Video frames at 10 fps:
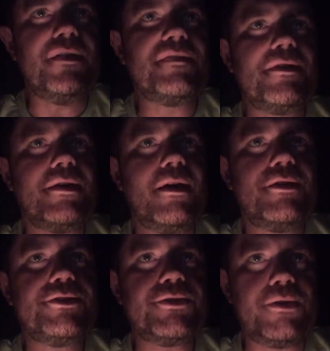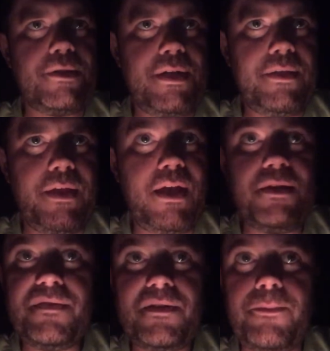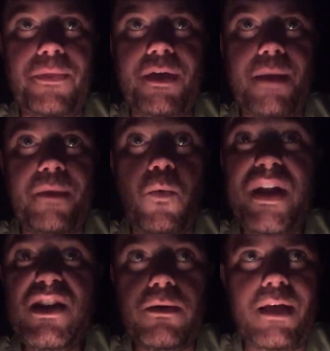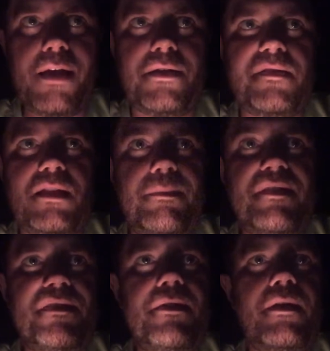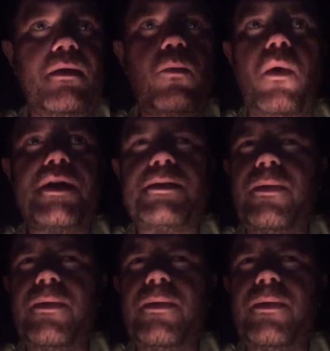said I, 'surely that is something at my window lattice. Let me see then what